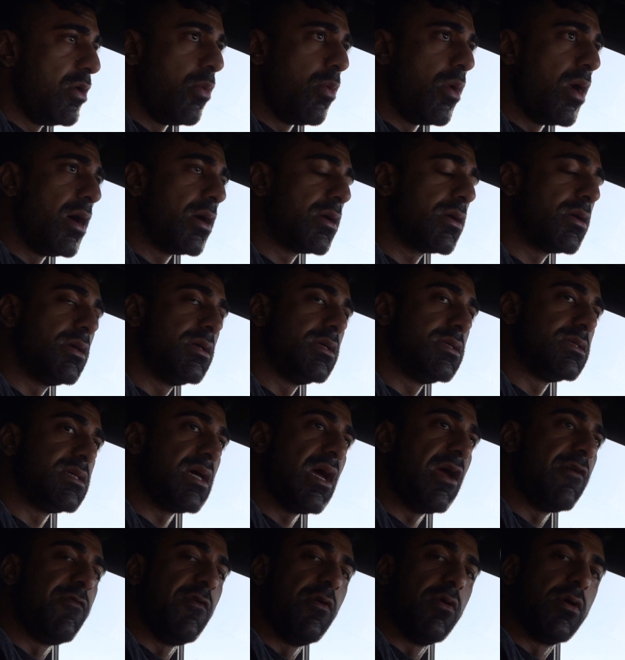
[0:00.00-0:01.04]
rock. Cause
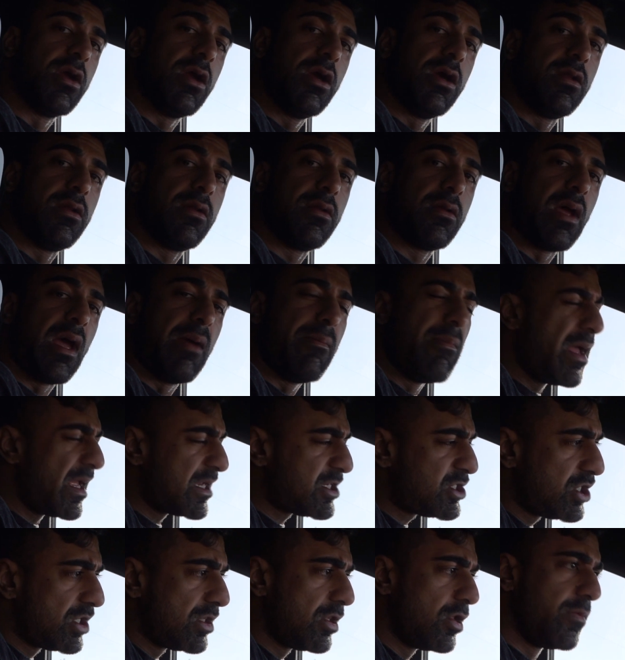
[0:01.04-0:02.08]
I feel good. I'm
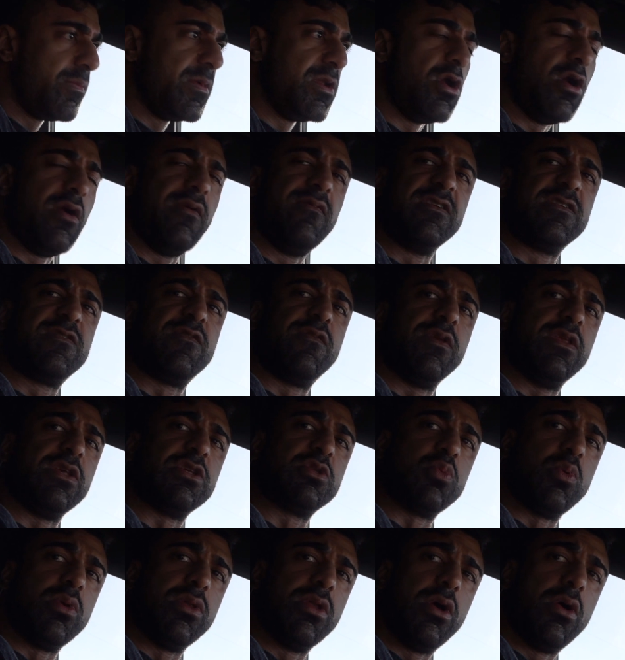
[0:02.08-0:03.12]
actually a little bit nervous for
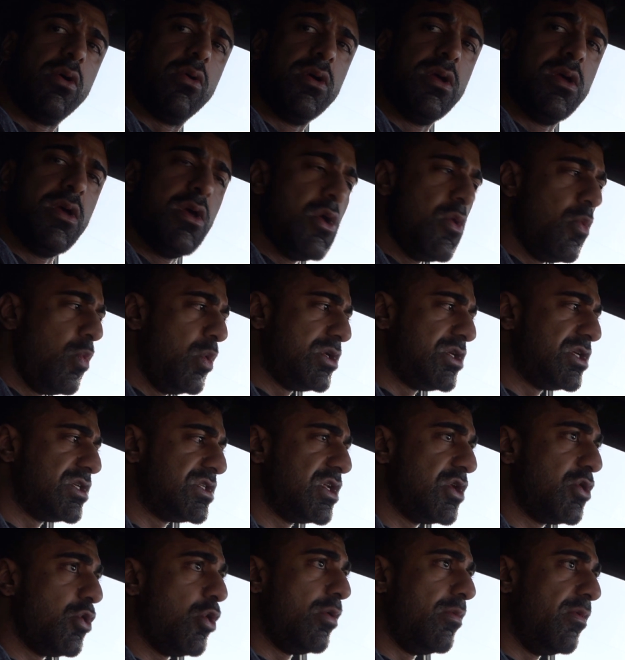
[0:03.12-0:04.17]
this one though, which
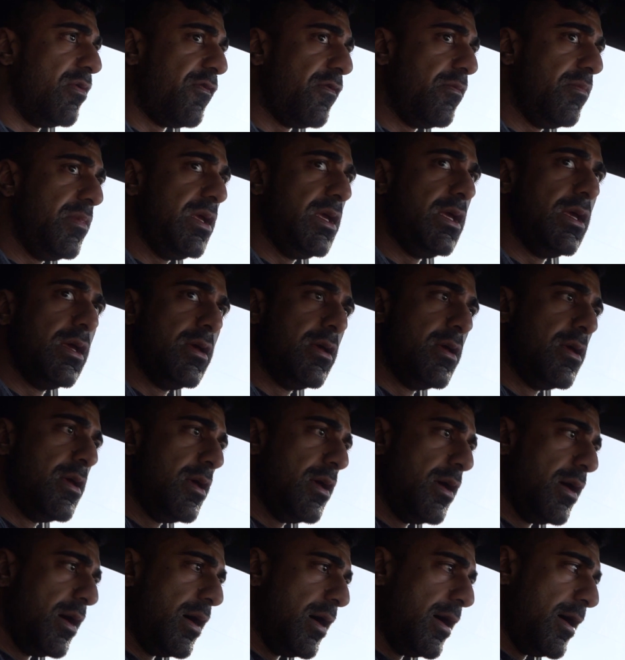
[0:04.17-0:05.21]
isn't normal for me.
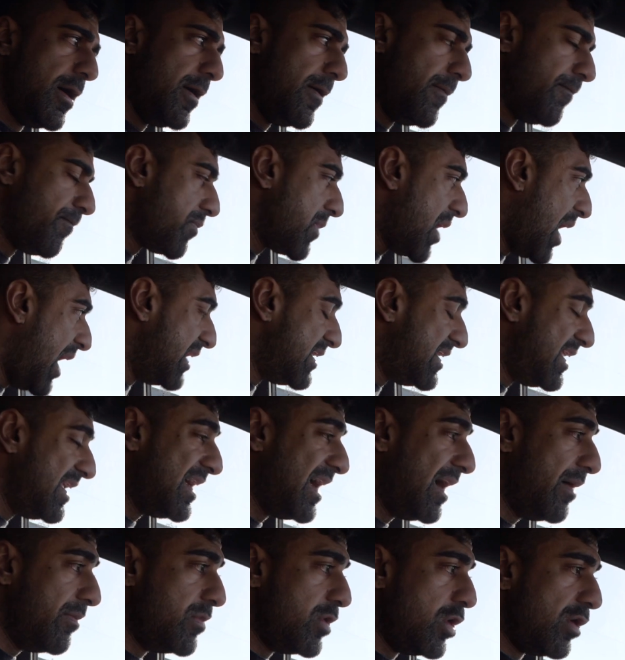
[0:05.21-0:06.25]
Um, I think
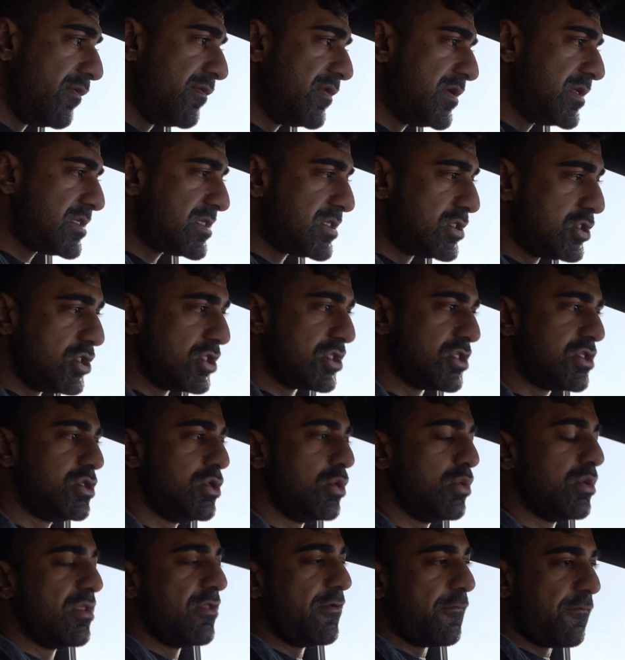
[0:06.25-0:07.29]
I'm nervous just
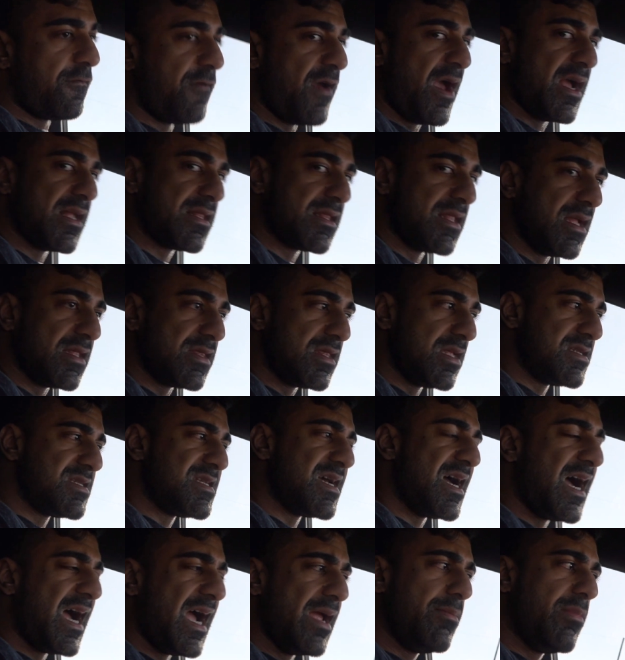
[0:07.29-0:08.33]
due to the fact that the
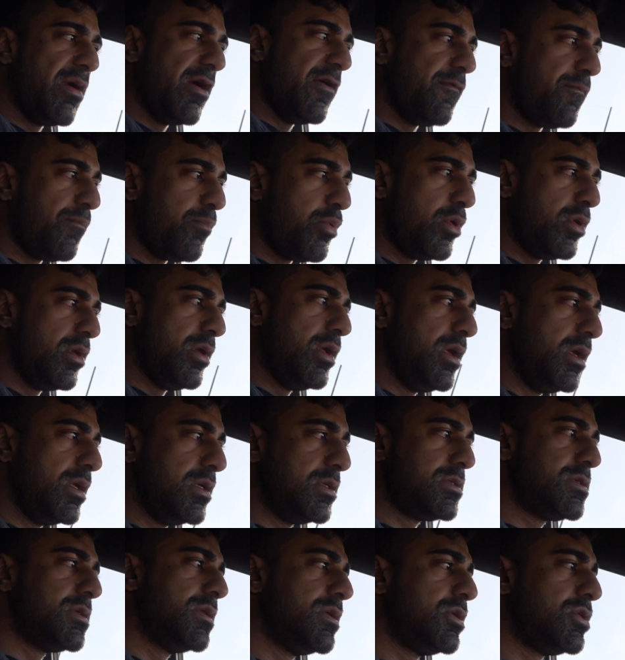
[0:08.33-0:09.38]
time I've put
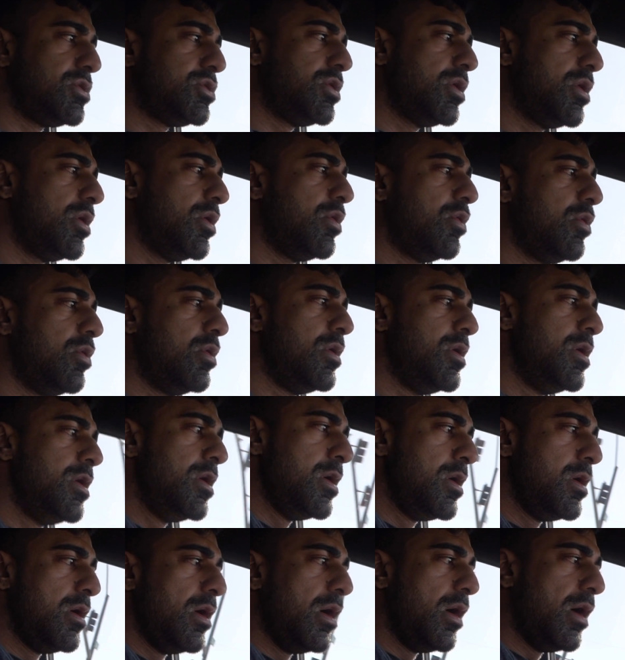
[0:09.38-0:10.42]
into the show
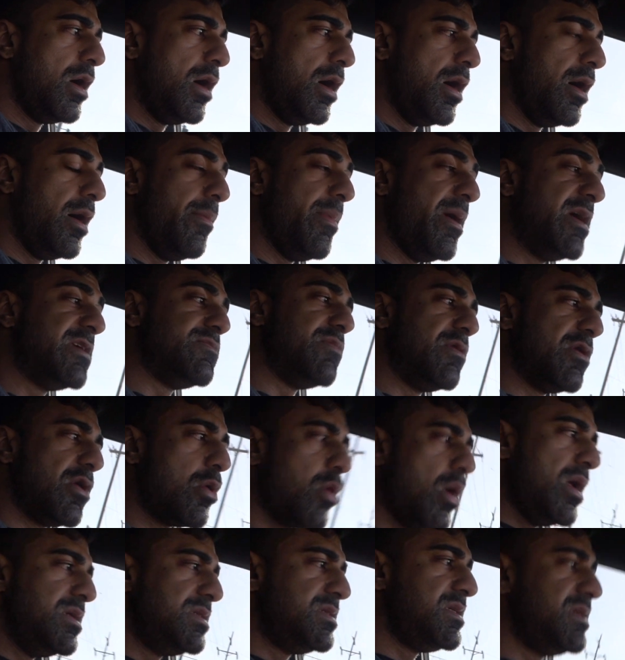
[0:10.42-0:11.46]
um, has been
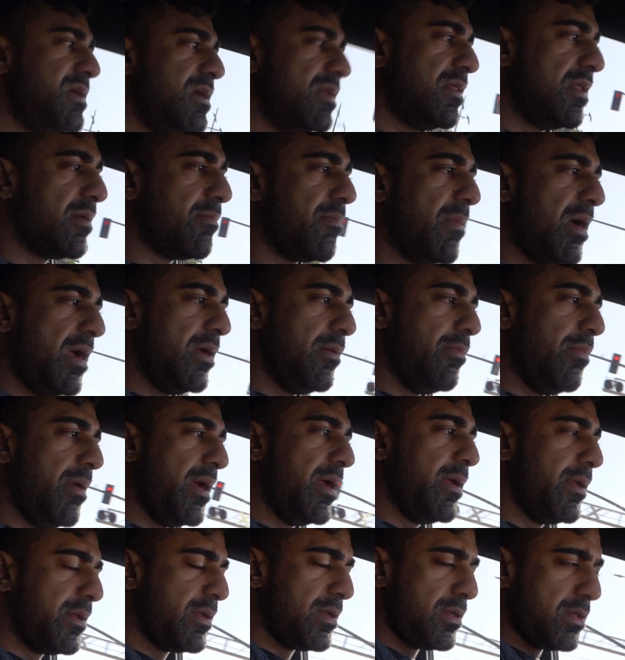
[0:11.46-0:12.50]
crazy, and like my
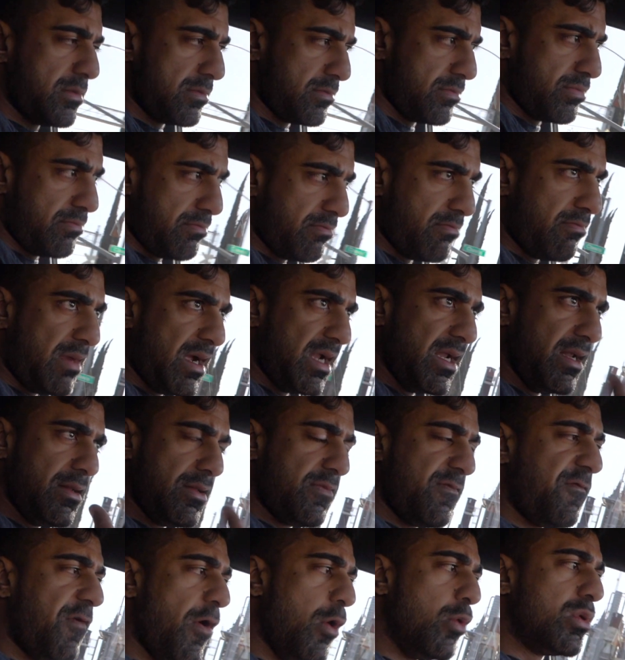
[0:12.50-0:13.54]
my
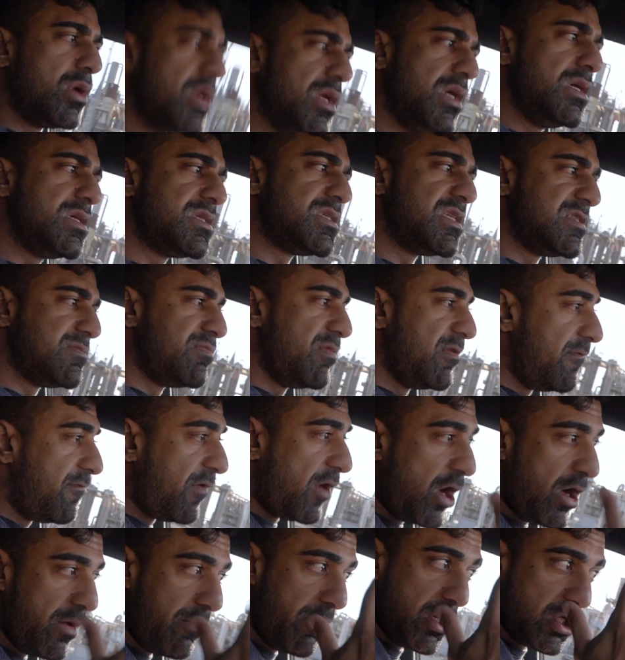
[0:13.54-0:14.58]
my focus has been
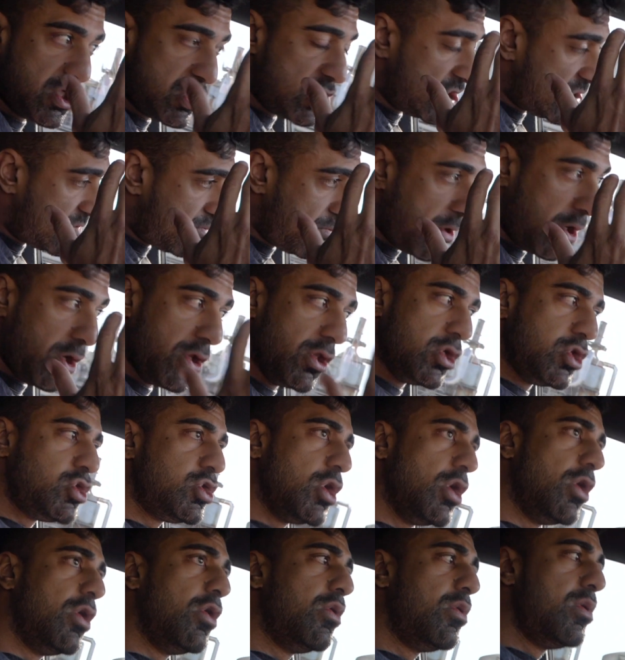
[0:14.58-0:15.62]
very much just been on the
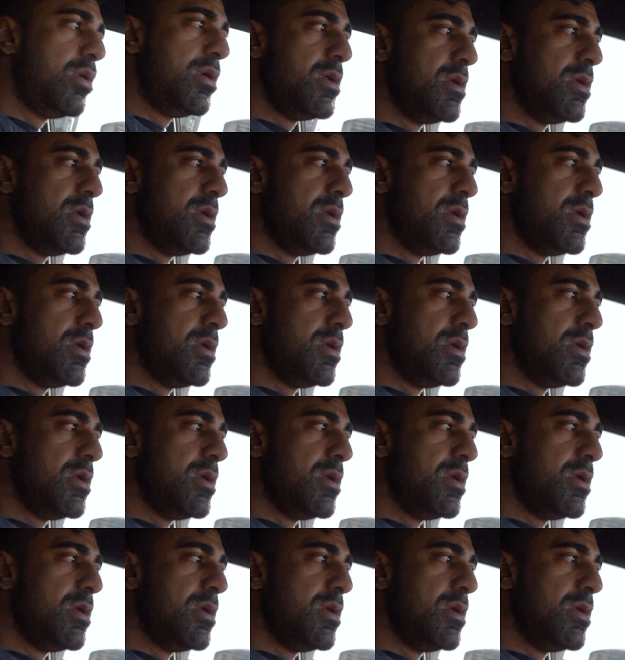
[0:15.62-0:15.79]
show.